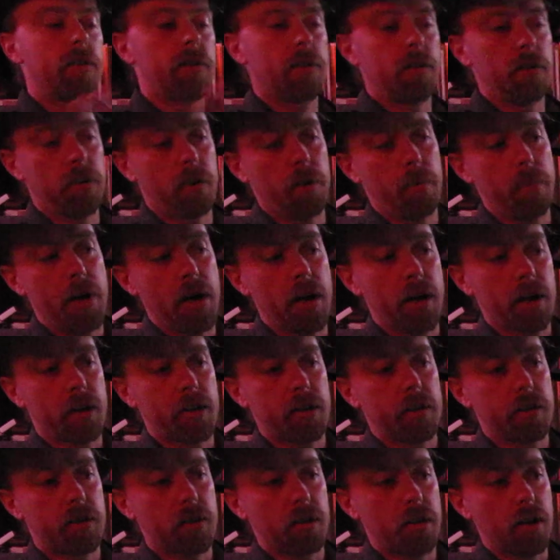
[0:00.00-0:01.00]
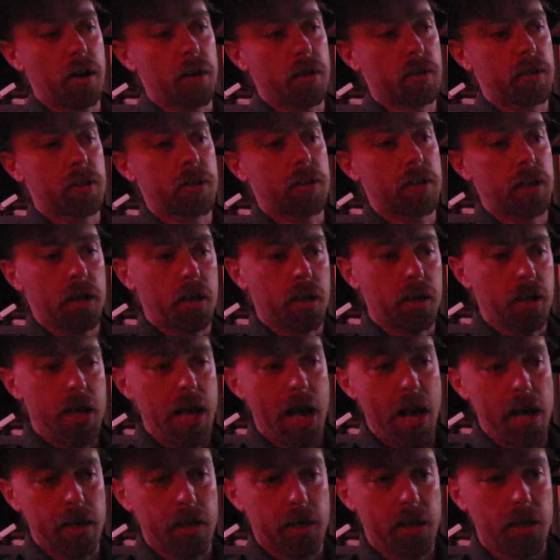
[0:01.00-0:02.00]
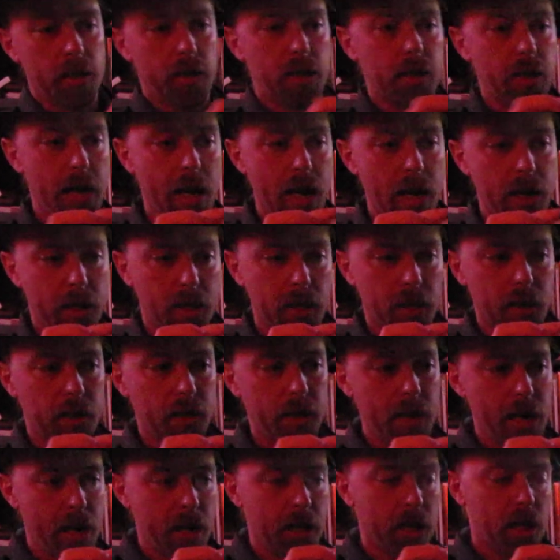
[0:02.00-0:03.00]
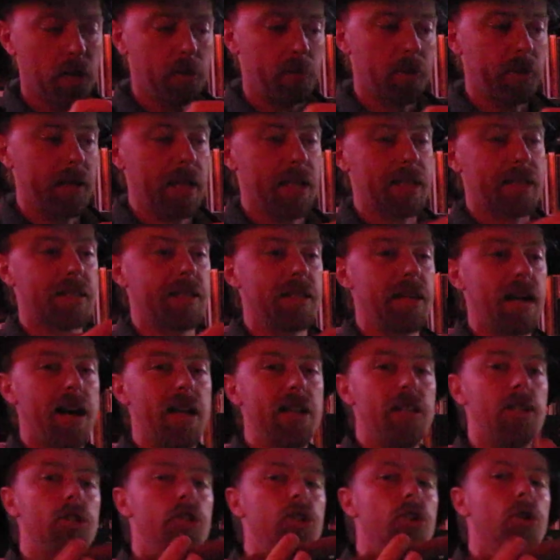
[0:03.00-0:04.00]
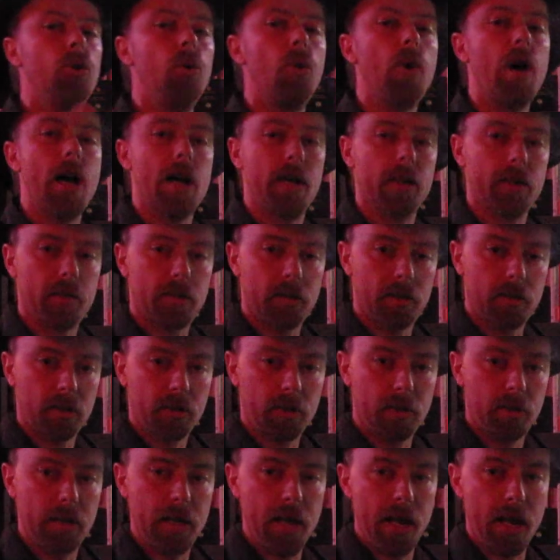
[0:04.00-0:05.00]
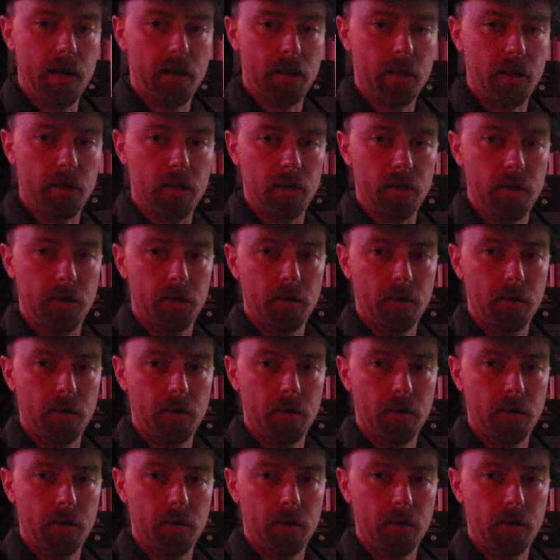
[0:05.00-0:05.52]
American cigars are gonna say Connecticut, Connecticut, Connecticut, but that's not U.S. Connecticut